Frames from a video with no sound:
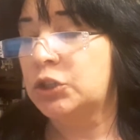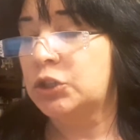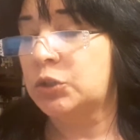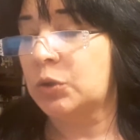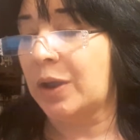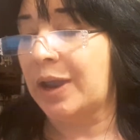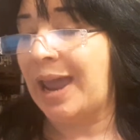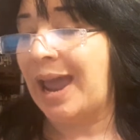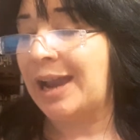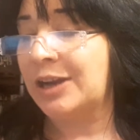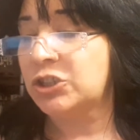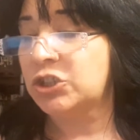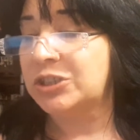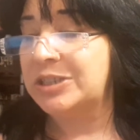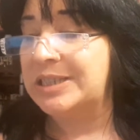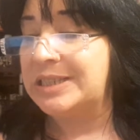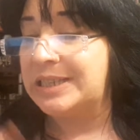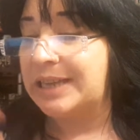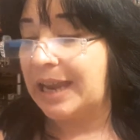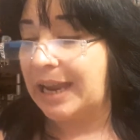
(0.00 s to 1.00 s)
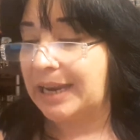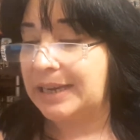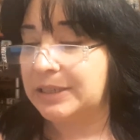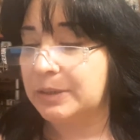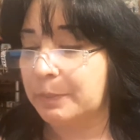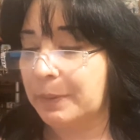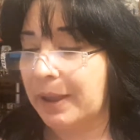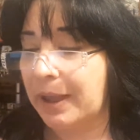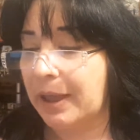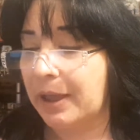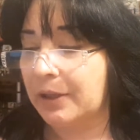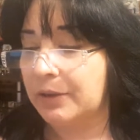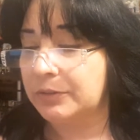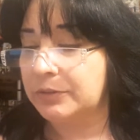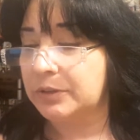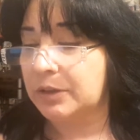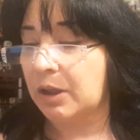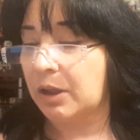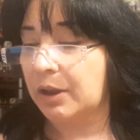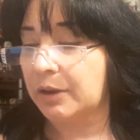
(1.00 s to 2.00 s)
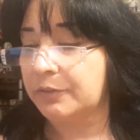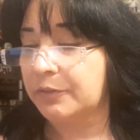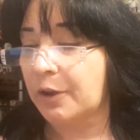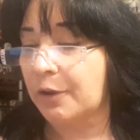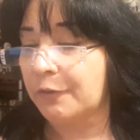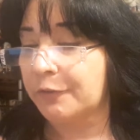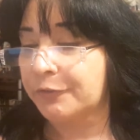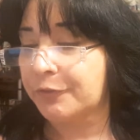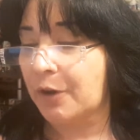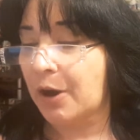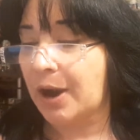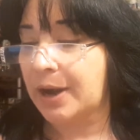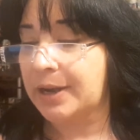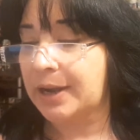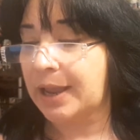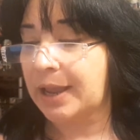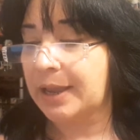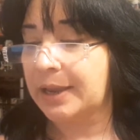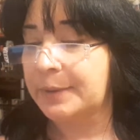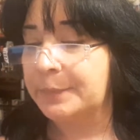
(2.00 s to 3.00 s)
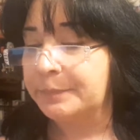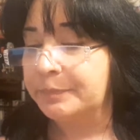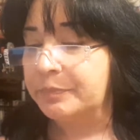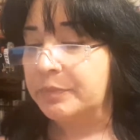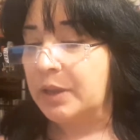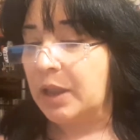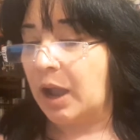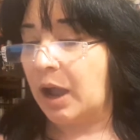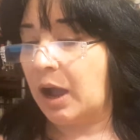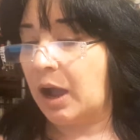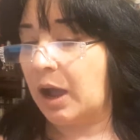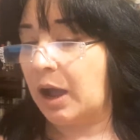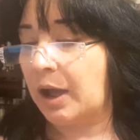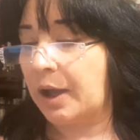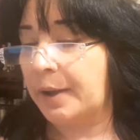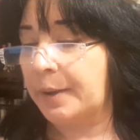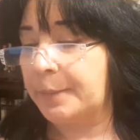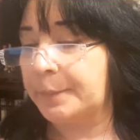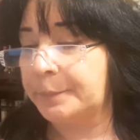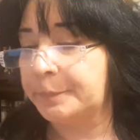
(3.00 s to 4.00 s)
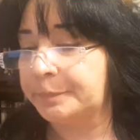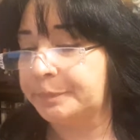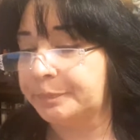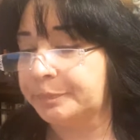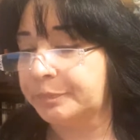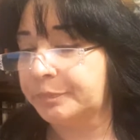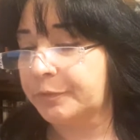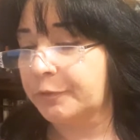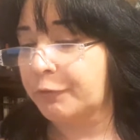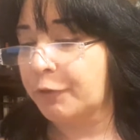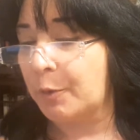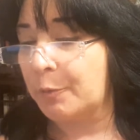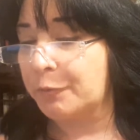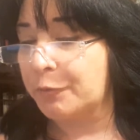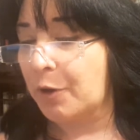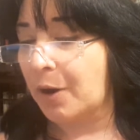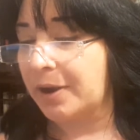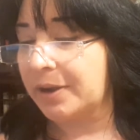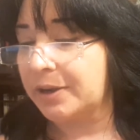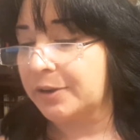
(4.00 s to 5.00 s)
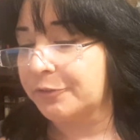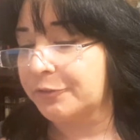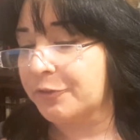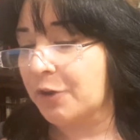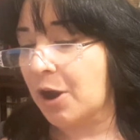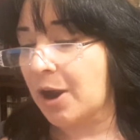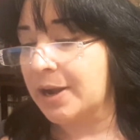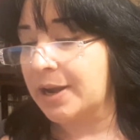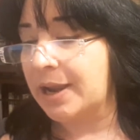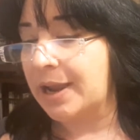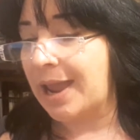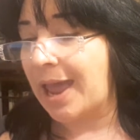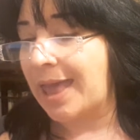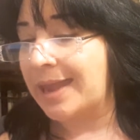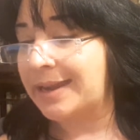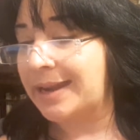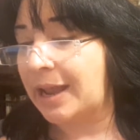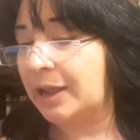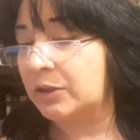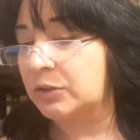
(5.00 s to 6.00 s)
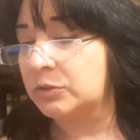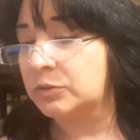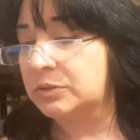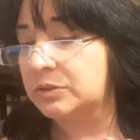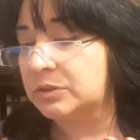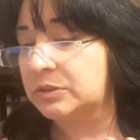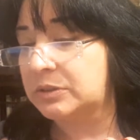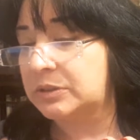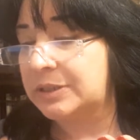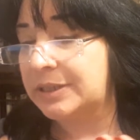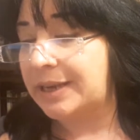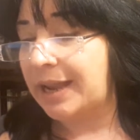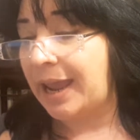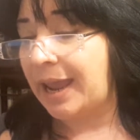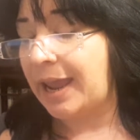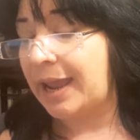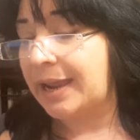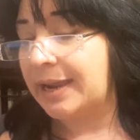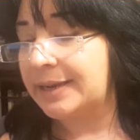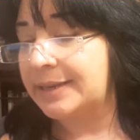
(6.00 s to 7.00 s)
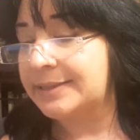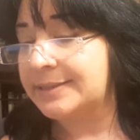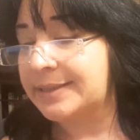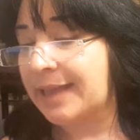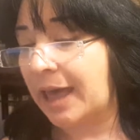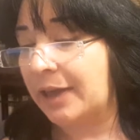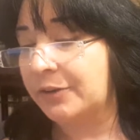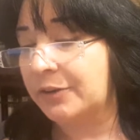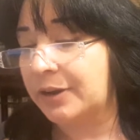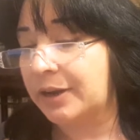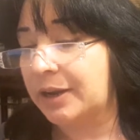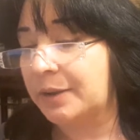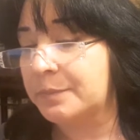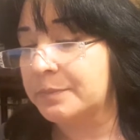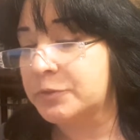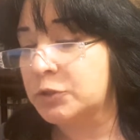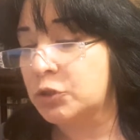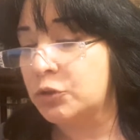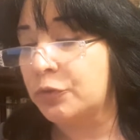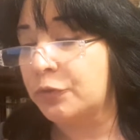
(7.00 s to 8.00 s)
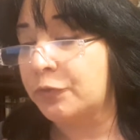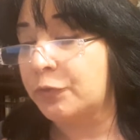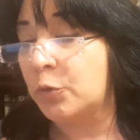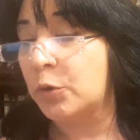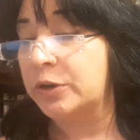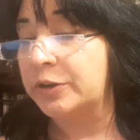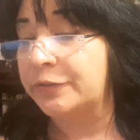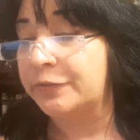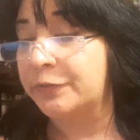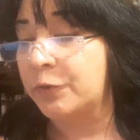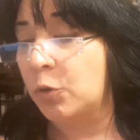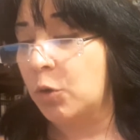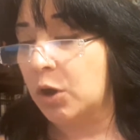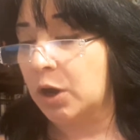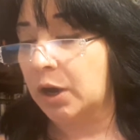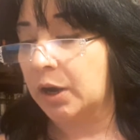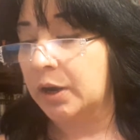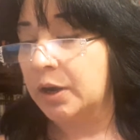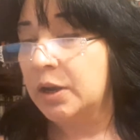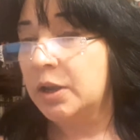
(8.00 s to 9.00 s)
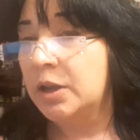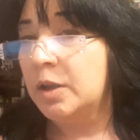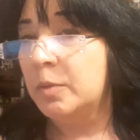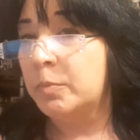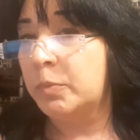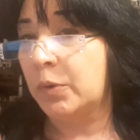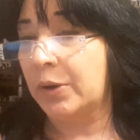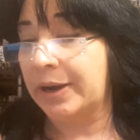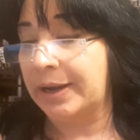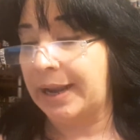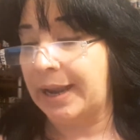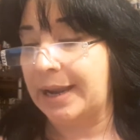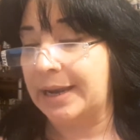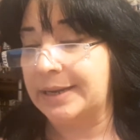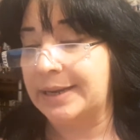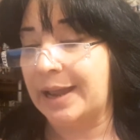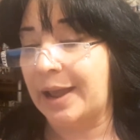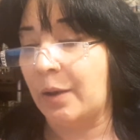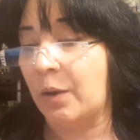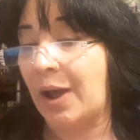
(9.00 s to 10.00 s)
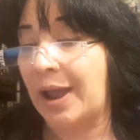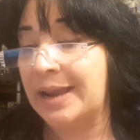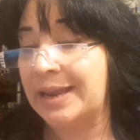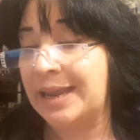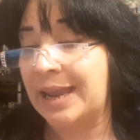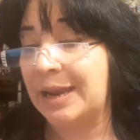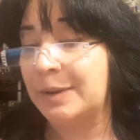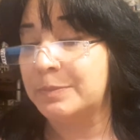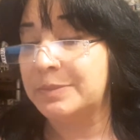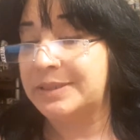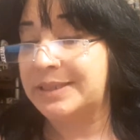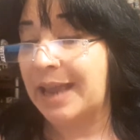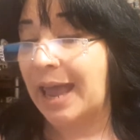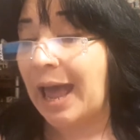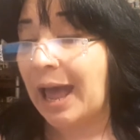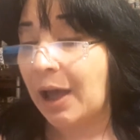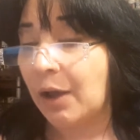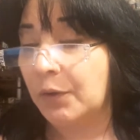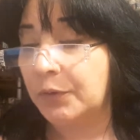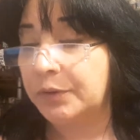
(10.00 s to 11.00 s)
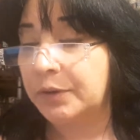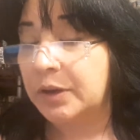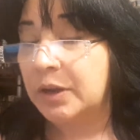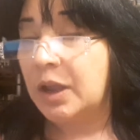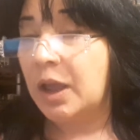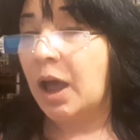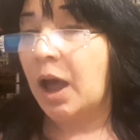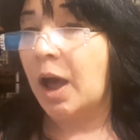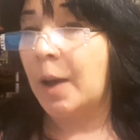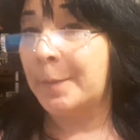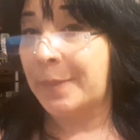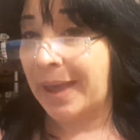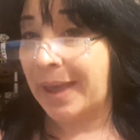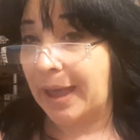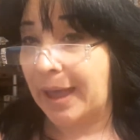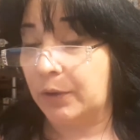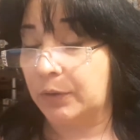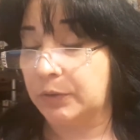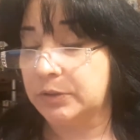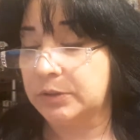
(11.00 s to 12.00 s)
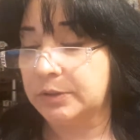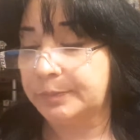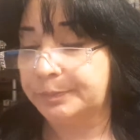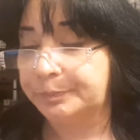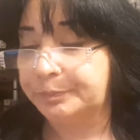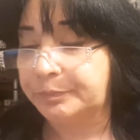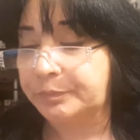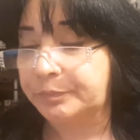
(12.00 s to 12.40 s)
So I actually gained a pound on Friday from Friday to Friday. And now today, Saturday, I'm 244.8. Now I came down a pound